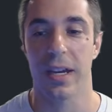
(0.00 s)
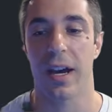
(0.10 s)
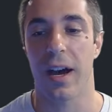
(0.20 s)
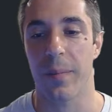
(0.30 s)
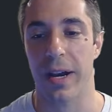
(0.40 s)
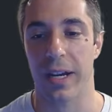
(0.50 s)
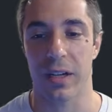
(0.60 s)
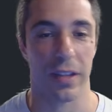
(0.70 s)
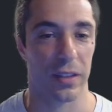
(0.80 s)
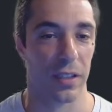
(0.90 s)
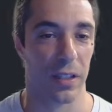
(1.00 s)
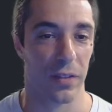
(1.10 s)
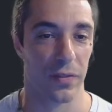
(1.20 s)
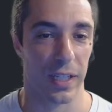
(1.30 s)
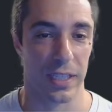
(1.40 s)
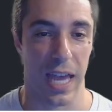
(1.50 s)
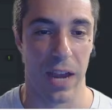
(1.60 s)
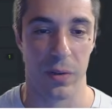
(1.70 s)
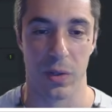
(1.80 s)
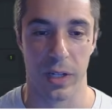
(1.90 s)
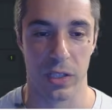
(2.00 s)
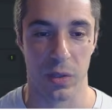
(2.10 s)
I'm gonna have to fix that real quick.